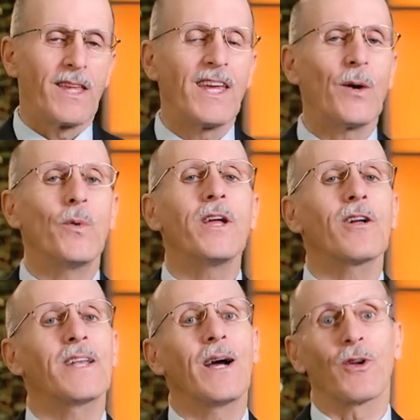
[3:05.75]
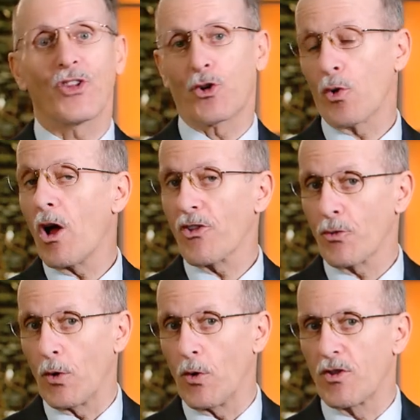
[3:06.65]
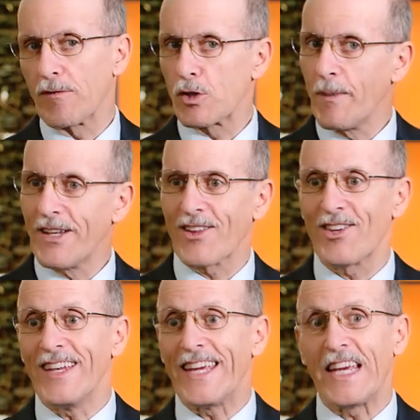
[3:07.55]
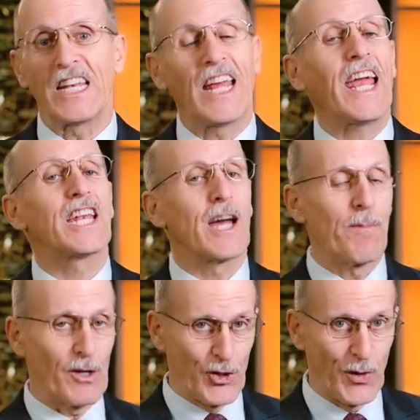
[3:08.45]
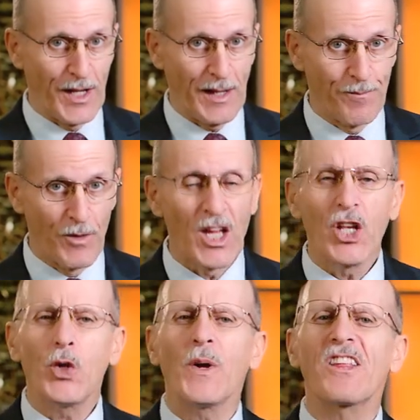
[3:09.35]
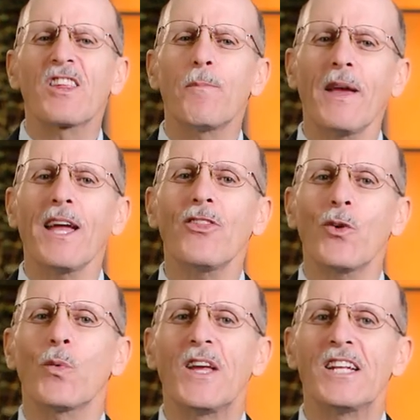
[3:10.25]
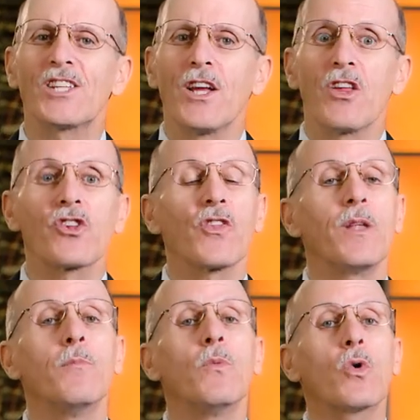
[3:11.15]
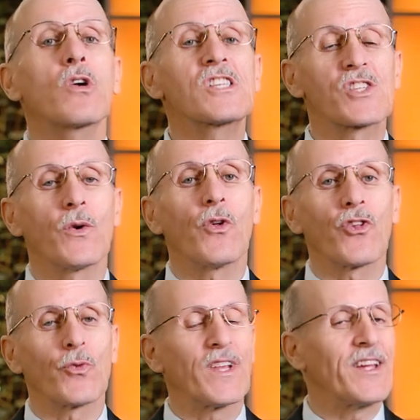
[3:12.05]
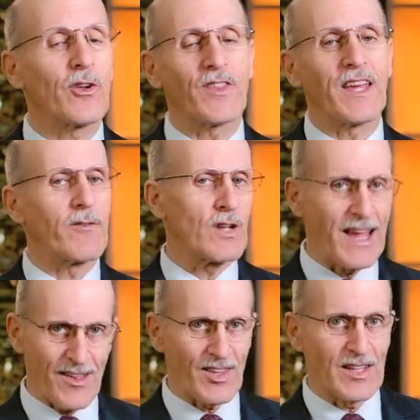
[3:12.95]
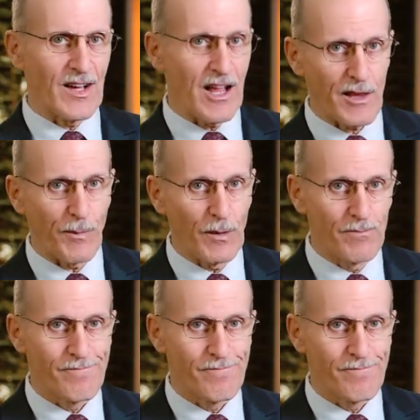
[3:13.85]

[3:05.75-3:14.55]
Yet we are now at the crossroads of tremendous need and opportunity to expand the reach so that more souls will hear the everlasting gospel.